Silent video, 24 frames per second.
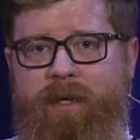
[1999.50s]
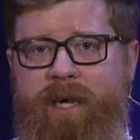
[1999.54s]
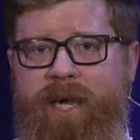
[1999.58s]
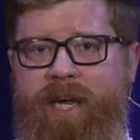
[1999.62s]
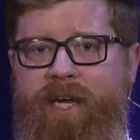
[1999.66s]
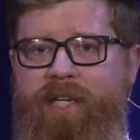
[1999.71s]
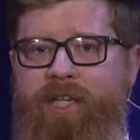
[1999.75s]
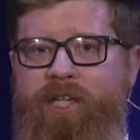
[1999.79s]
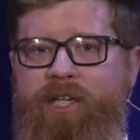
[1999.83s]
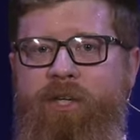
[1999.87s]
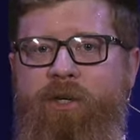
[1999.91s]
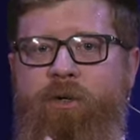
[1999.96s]

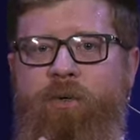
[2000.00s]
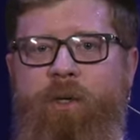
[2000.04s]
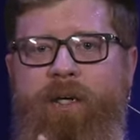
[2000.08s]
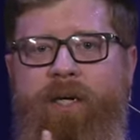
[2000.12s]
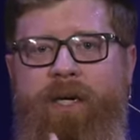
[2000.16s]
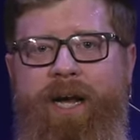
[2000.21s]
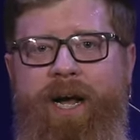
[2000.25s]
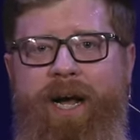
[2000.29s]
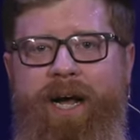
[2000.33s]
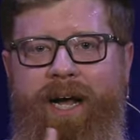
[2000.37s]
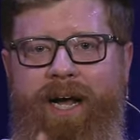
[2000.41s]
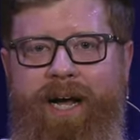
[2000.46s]
and you
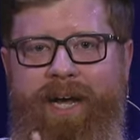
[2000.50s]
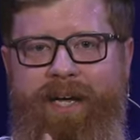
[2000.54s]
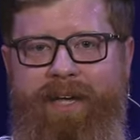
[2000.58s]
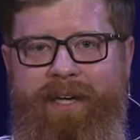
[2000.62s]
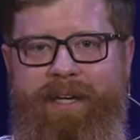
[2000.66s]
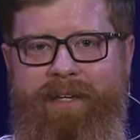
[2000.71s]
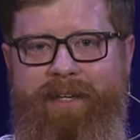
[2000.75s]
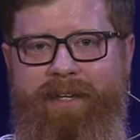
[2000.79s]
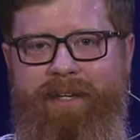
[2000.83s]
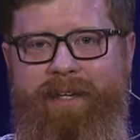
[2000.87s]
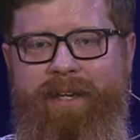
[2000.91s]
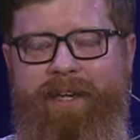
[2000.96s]
and I
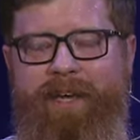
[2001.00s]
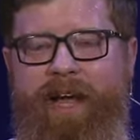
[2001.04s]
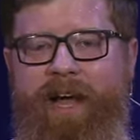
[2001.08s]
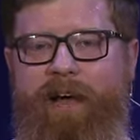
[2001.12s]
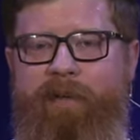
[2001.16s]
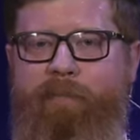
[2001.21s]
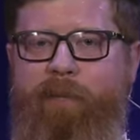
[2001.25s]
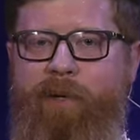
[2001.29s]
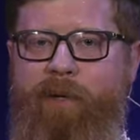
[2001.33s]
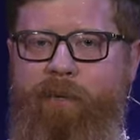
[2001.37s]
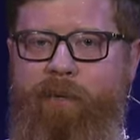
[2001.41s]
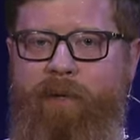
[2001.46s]

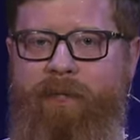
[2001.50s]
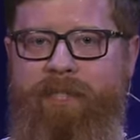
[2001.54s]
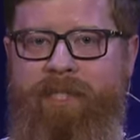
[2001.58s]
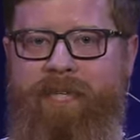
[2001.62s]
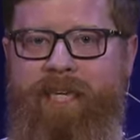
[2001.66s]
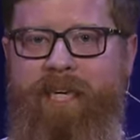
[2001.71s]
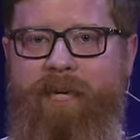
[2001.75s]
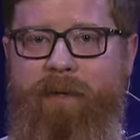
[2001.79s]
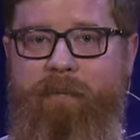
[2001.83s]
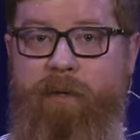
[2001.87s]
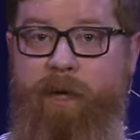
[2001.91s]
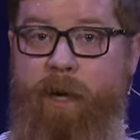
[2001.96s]
have been
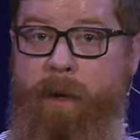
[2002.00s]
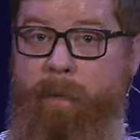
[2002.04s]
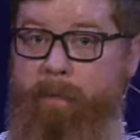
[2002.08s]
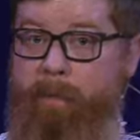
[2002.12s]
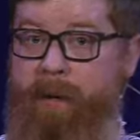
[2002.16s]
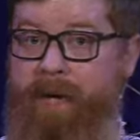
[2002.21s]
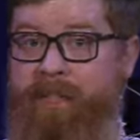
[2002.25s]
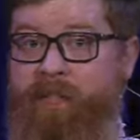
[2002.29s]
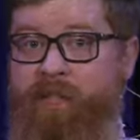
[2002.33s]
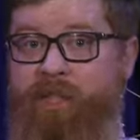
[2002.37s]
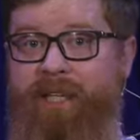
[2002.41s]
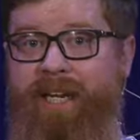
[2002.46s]
redeemed,
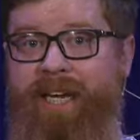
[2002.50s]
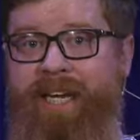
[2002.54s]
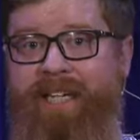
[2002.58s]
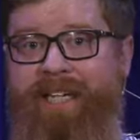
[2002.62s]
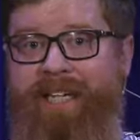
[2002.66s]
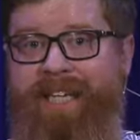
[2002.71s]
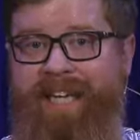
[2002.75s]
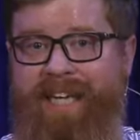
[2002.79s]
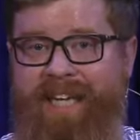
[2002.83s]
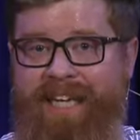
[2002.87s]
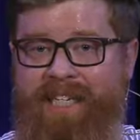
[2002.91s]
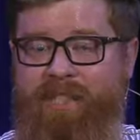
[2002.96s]
much like
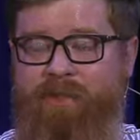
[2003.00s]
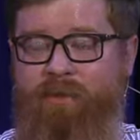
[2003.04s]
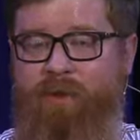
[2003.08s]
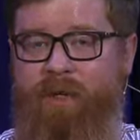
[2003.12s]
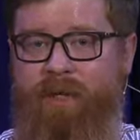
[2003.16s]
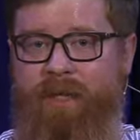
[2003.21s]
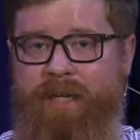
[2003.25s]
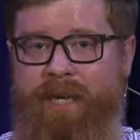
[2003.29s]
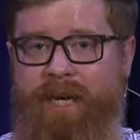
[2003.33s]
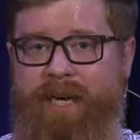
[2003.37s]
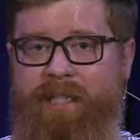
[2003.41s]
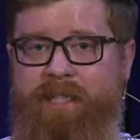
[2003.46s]
the
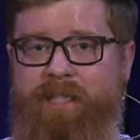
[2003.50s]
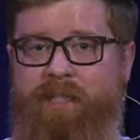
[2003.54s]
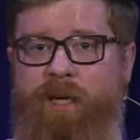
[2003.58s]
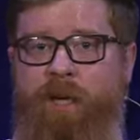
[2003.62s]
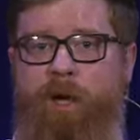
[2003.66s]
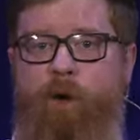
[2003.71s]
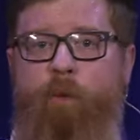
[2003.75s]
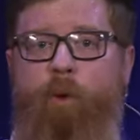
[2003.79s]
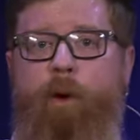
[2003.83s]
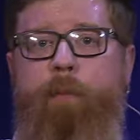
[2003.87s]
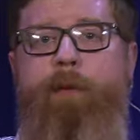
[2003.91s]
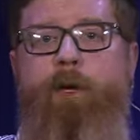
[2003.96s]
Israelites
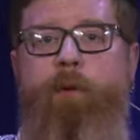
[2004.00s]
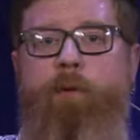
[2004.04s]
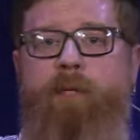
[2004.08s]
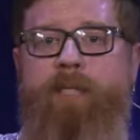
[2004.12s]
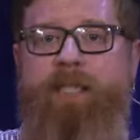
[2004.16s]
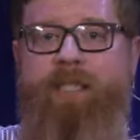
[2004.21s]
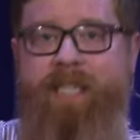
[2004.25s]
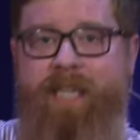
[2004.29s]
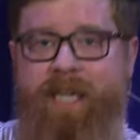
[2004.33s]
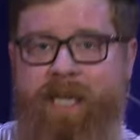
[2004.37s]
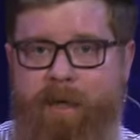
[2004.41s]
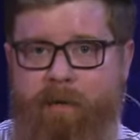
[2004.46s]
will be
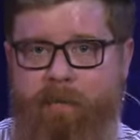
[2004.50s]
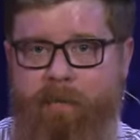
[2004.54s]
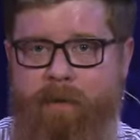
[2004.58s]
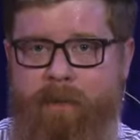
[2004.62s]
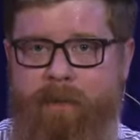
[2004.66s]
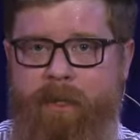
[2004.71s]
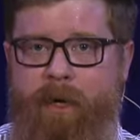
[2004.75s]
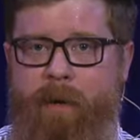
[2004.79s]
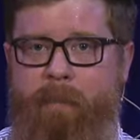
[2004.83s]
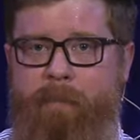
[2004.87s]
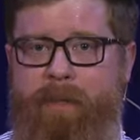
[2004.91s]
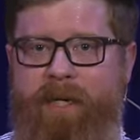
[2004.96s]
redeemed
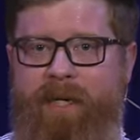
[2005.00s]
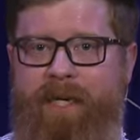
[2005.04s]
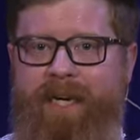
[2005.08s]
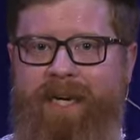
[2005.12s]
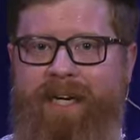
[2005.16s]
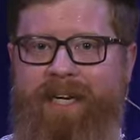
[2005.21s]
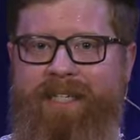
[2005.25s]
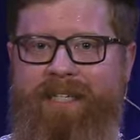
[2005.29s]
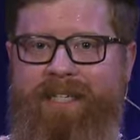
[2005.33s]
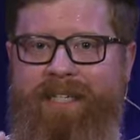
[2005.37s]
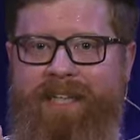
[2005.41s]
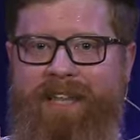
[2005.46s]

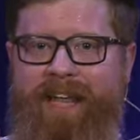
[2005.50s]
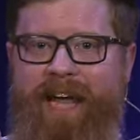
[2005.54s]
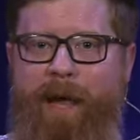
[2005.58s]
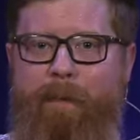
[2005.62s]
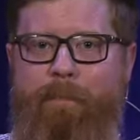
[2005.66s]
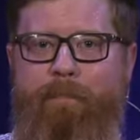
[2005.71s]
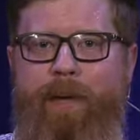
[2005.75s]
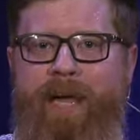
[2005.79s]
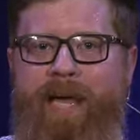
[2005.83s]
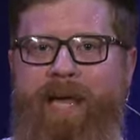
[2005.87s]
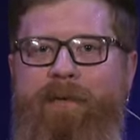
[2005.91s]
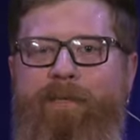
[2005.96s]
because
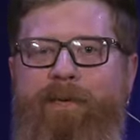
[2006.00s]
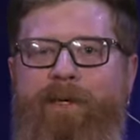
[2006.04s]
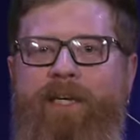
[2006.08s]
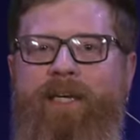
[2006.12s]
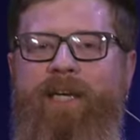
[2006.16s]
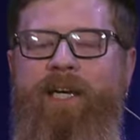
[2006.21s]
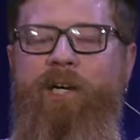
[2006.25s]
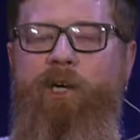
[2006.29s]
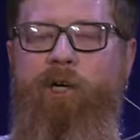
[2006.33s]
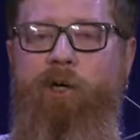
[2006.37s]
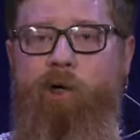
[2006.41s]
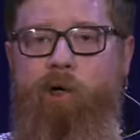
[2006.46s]
that baby
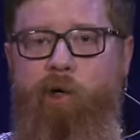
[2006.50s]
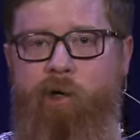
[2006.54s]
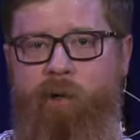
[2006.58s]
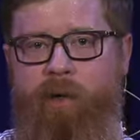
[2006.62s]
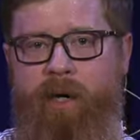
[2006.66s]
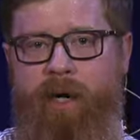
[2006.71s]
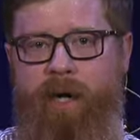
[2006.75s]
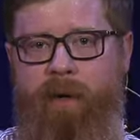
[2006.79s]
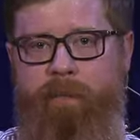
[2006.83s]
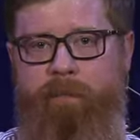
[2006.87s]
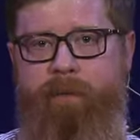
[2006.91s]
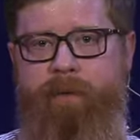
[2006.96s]
grew
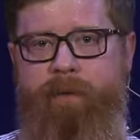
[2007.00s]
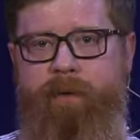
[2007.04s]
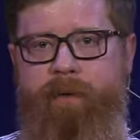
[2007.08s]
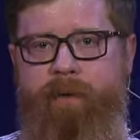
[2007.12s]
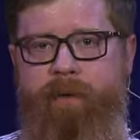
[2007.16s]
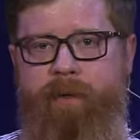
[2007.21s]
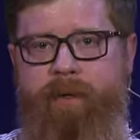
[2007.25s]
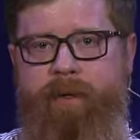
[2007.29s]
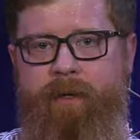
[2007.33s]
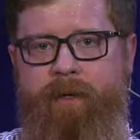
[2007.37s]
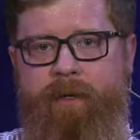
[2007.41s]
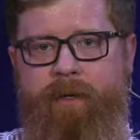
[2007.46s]
up
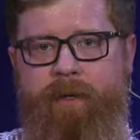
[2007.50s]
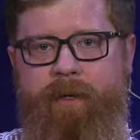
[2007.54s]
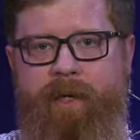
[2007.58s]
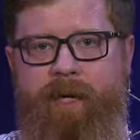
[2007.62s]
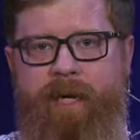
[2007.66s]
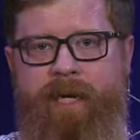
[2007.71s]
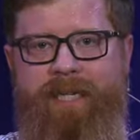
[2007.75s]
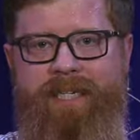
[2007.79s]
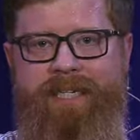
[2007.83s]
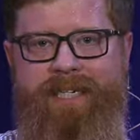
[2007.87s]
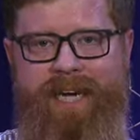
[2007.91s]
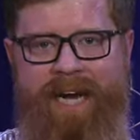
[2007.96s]

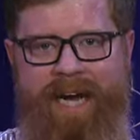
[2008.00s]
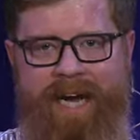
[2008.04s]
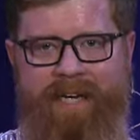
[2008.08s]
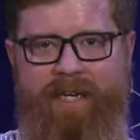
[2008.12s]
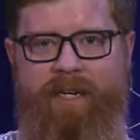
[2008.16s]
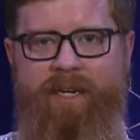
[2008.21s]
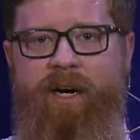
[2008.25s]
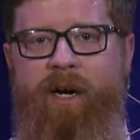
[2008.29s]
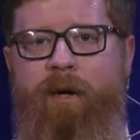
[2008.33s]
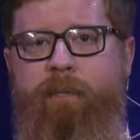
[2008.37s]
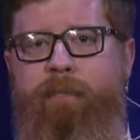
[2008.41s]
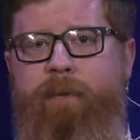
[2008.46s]
and died
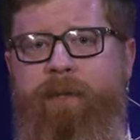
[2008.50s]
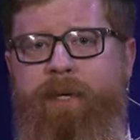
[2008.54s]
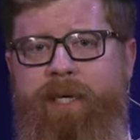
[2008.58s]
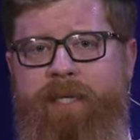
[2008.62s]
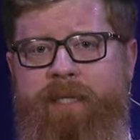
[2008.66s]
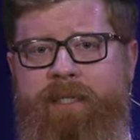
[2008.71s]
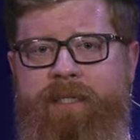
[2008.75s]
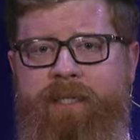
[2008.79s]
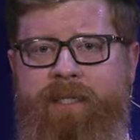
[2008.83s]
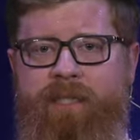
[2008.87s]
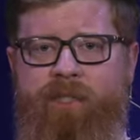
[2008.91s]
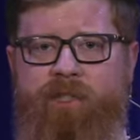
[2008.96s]
in our
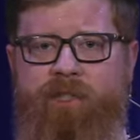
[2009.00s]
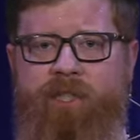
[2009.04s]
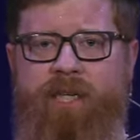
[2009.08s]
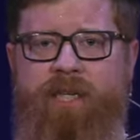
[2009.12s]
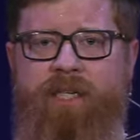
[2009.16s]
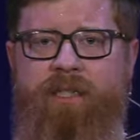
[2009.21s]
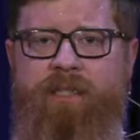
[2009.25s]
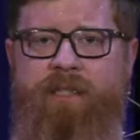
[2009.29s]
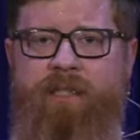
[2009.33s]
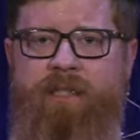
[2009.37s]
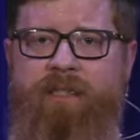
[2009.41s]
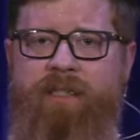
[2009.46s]
place, that
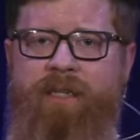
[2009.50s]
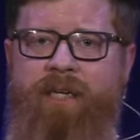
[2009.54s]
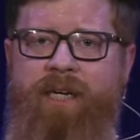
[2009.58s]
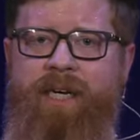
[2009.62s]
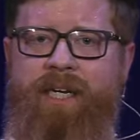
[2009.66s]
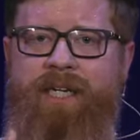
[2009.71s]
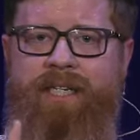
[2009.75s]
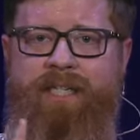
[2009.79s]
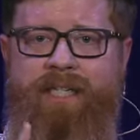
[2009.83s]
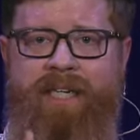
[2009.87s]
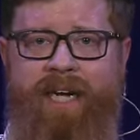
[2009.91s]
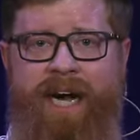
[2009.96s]
Jesus
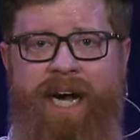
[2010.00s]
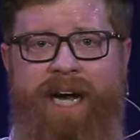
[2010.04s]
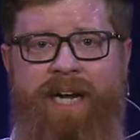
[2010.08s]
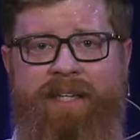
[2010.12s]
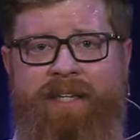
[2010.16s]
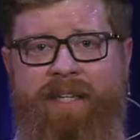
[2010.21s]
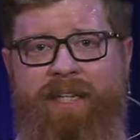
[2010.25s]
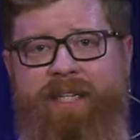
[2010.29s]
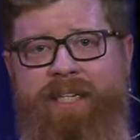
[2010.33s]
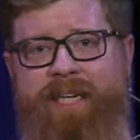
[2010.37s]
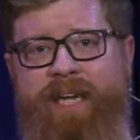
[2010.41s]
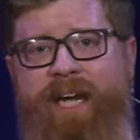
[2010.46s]
died
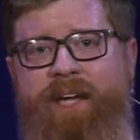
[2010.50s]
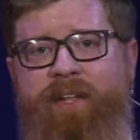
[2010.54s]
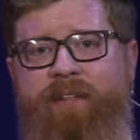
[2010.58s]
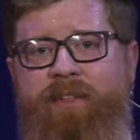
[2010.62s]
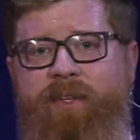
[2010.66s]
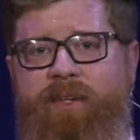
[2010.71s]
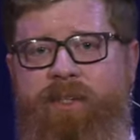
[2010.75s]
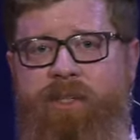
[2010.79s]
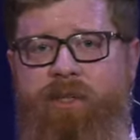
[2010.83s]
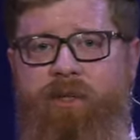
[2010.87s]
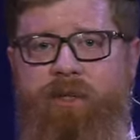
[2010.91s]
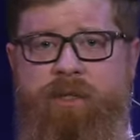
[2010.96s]
the death
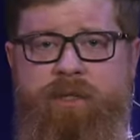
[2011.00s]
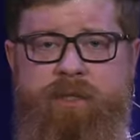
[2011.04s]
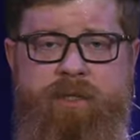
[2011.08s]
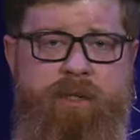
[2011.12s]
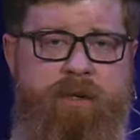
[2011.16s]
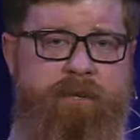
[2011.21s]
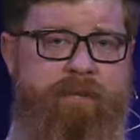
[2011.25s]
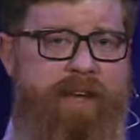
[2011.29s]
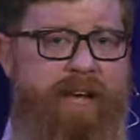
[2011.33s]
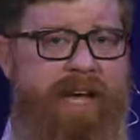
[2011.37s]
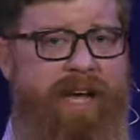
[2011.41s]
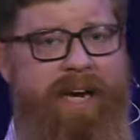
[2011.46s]
that you
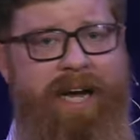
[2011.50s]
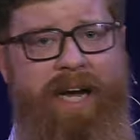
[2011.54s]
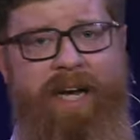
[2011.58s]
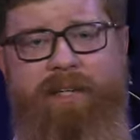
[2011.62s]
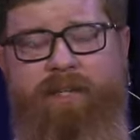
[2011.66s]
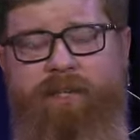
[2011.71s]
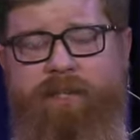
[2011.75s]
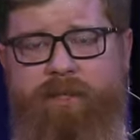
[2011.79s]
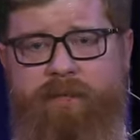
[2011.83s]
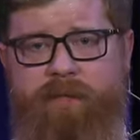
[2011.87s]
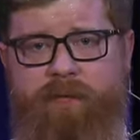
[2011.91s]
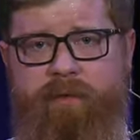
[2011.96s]
deserve and I
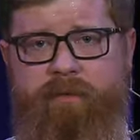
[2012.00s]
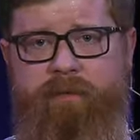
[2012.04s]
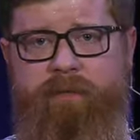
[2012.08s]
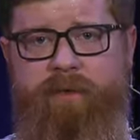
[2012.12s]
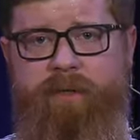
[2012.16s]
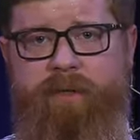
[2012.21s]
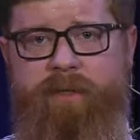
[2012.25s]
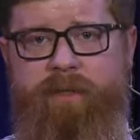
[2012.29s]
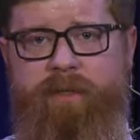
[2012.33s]
deserve.